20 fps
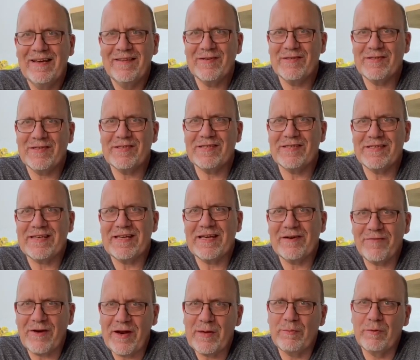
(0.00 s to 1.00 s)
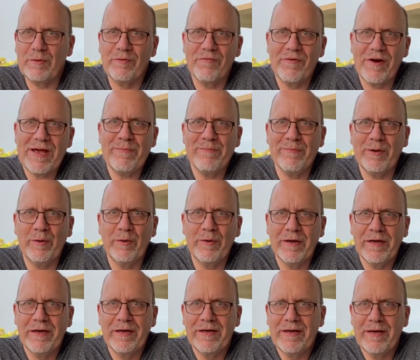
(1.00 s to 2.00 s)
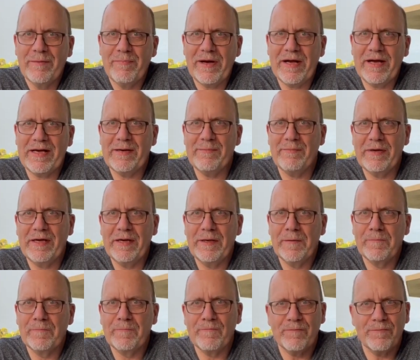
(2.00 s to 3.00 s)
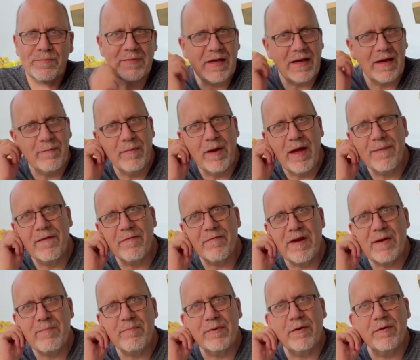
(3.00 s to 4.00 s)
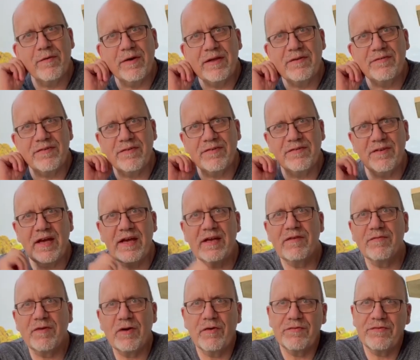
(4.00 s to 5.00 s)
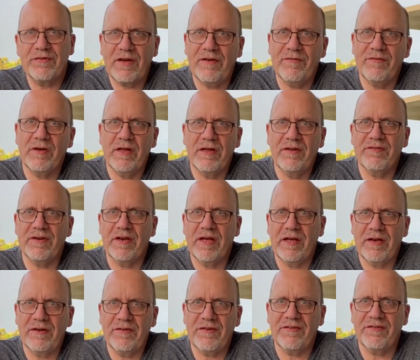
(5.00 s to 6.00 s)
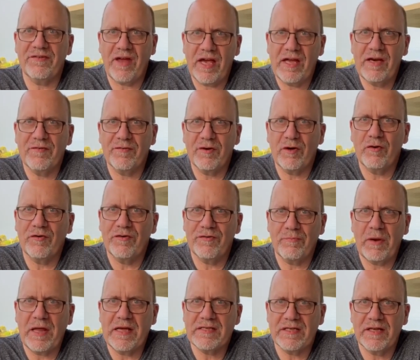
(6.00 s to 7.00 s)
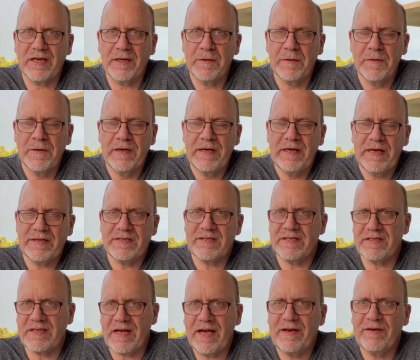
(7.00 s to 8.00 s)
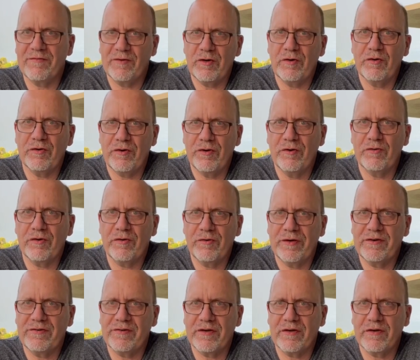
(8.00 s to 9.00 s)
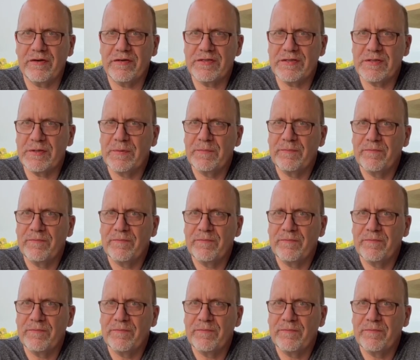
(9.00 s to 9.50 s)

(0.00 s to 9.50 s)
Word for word: There's just this incredible rainbow behind me. Um, and the rainbow, it's a sign of God's covenant, isn't it? It's a sign of God's blessing. It's a sign of God not going to curse.